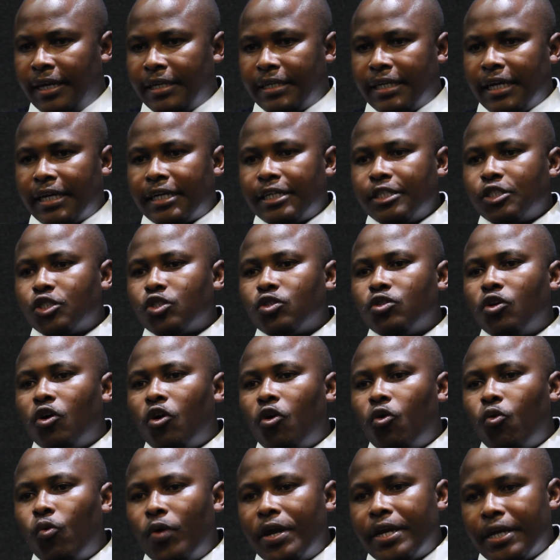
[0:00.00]
There is
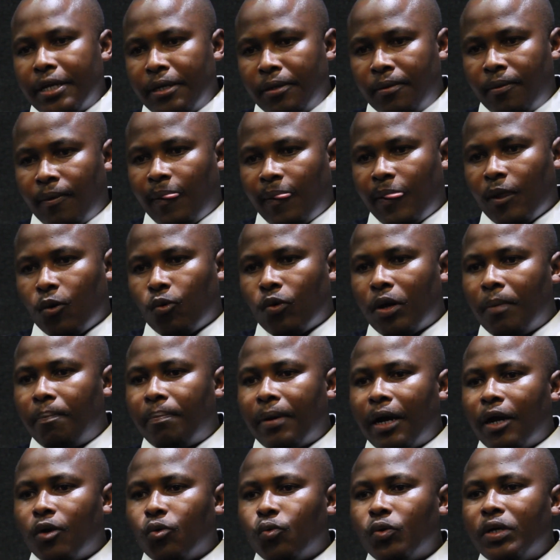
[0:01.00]
no way
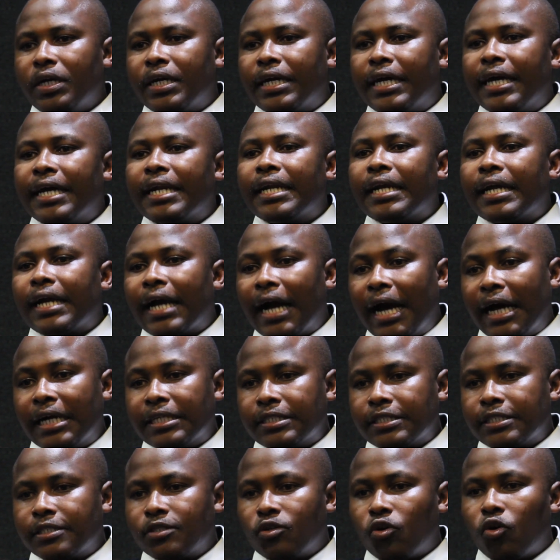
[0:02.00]
whereby we carry
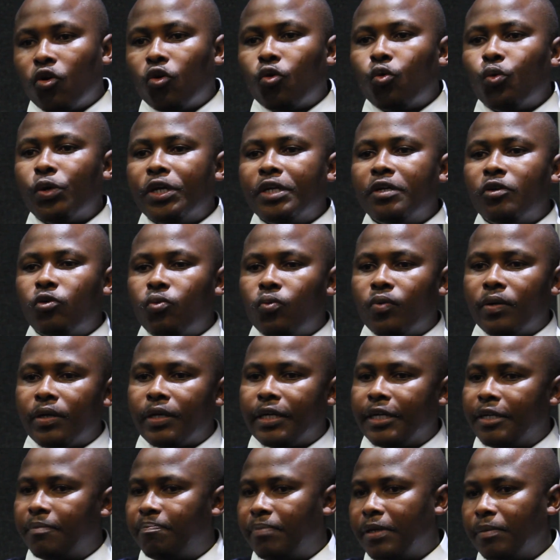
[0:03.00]
guns or we
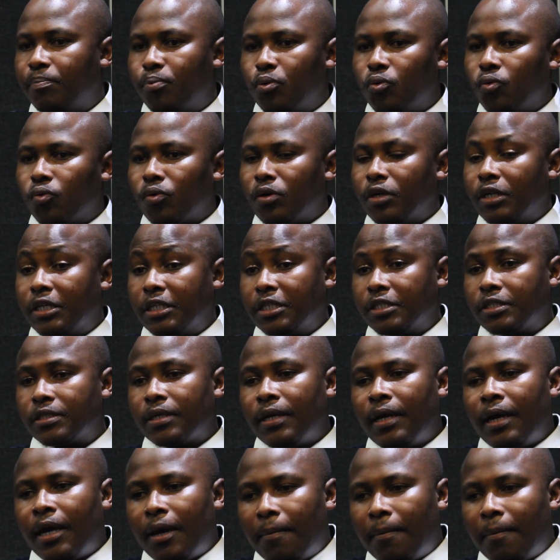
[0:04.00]
hit people, yes.